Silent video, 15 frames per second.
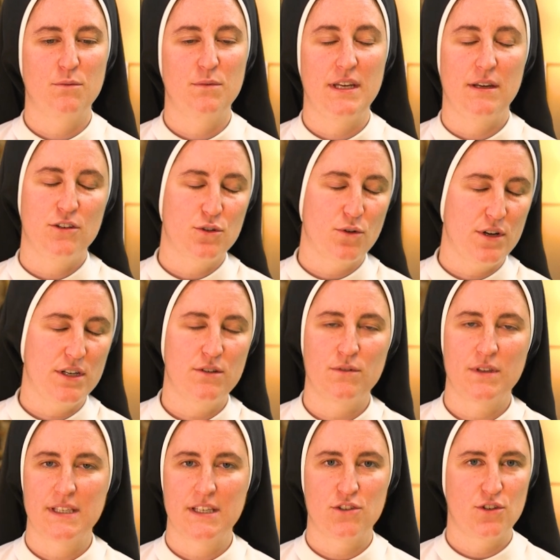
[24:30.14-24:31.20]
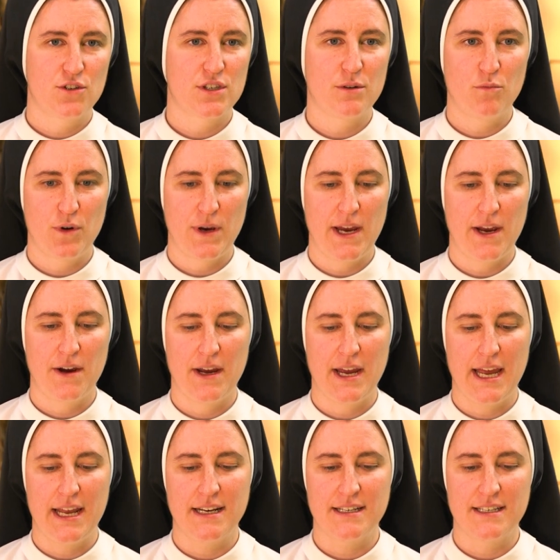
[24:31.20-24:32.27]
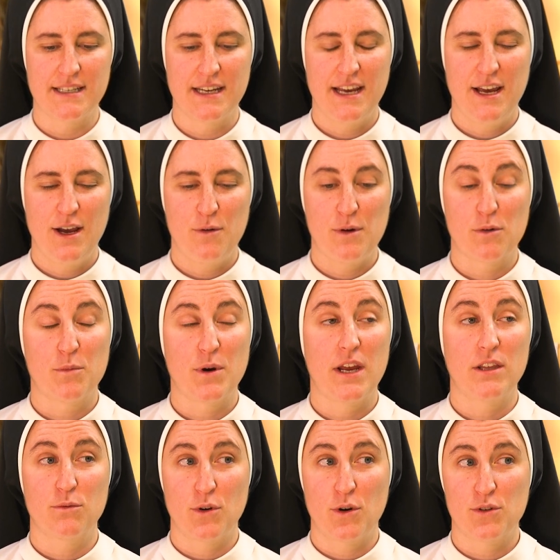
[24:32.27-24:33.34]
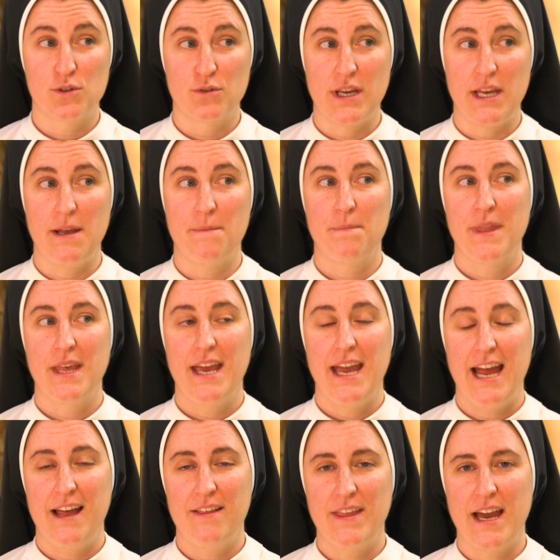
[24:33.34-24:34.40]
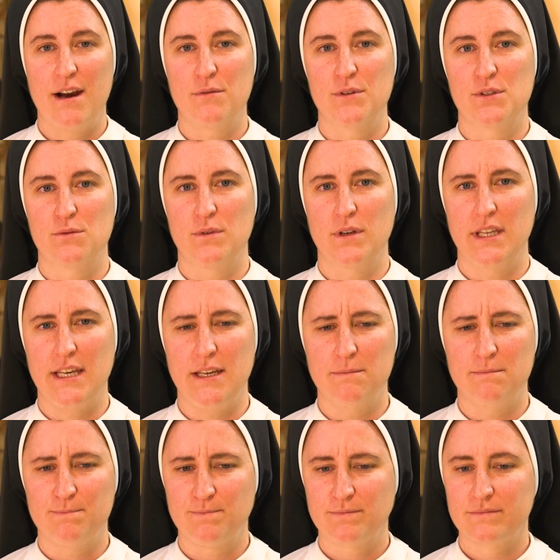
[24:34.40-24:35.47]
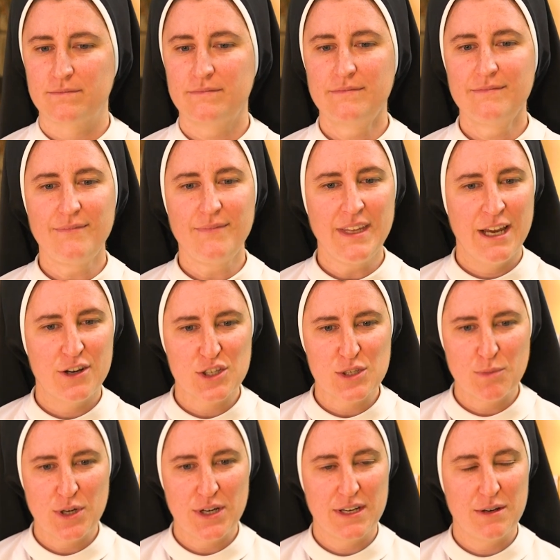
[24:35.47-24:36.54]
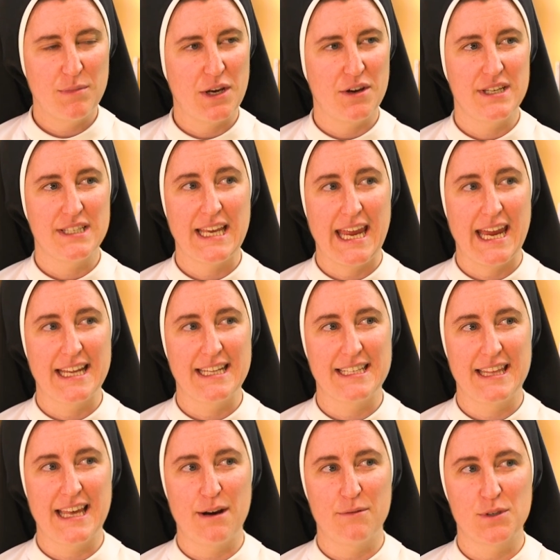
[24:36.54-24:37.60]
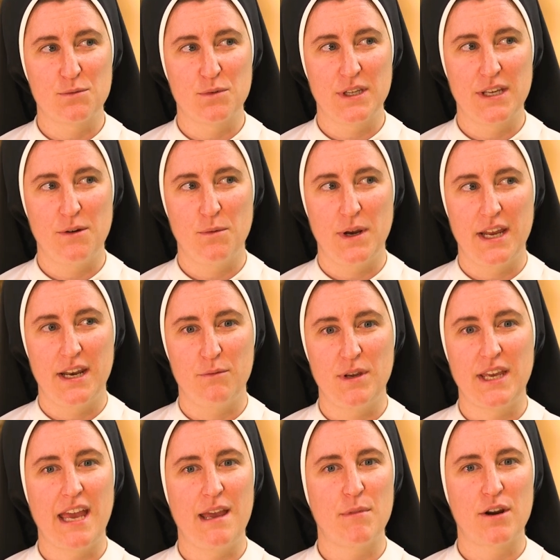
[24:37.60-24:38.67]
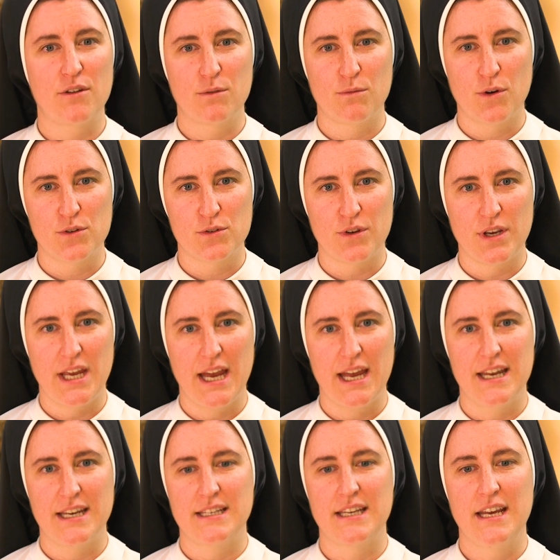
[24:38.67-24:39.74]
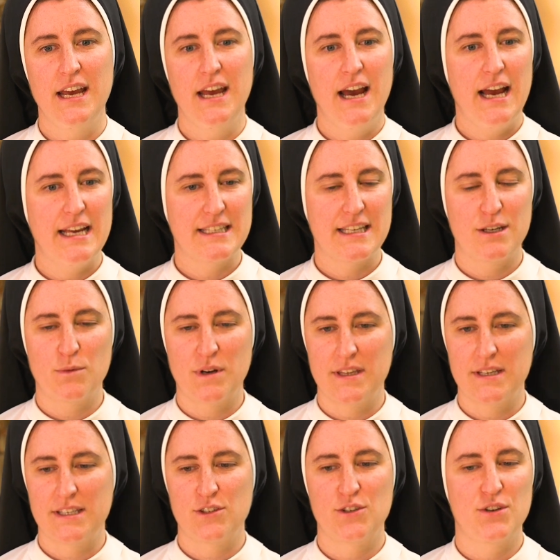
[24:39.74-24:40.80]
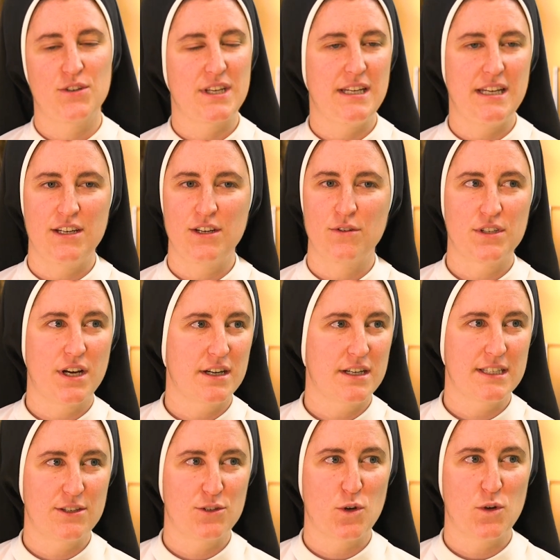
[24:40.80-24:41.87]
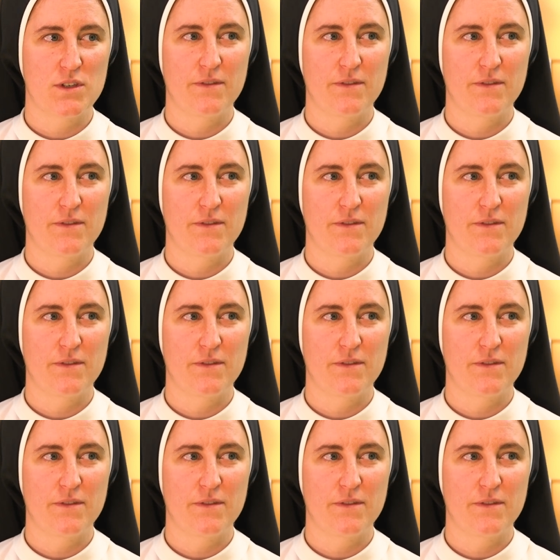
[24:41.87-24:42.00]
we joined the sisters in prayer, and we were praying the rosary, and that was really I just put it in Mary's hands, and that was really when we came out of the rosary, and I said to one of the sisters, I need to go talk to Sister